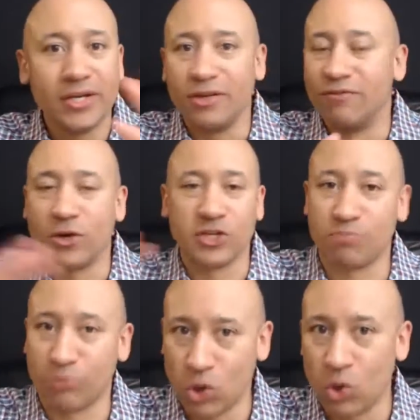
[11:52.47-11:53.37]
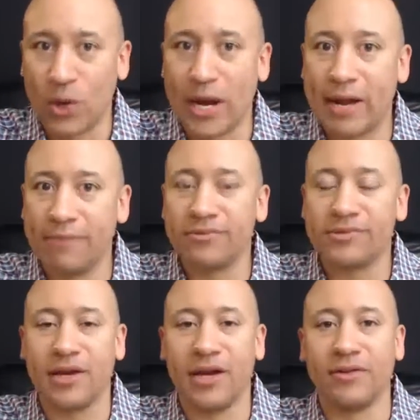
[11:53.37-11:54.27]
various
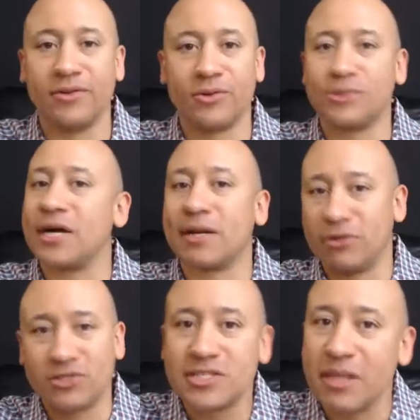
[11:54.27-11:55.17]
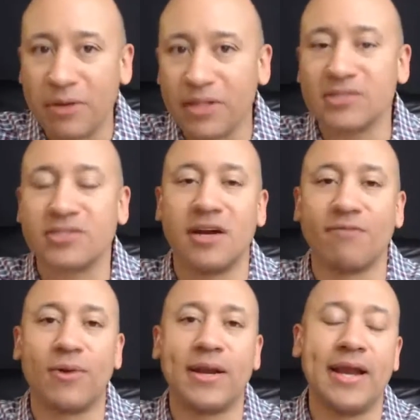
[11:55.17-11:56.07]
programs, we're talking about stimulus
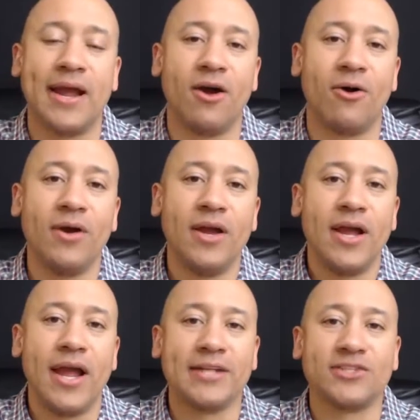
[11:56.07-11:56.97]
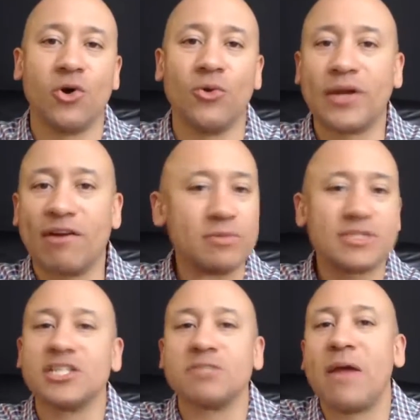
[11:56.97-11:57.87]
stuff right now, and so the government's
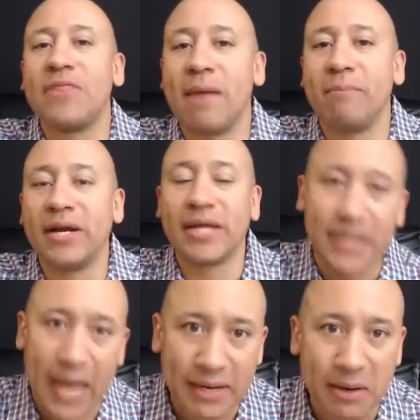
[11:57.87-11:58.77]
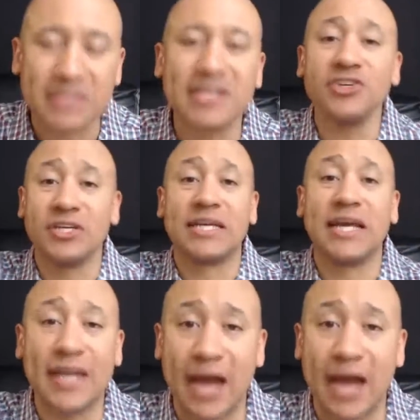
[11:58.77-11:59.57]
gonna spend that money and essentially get it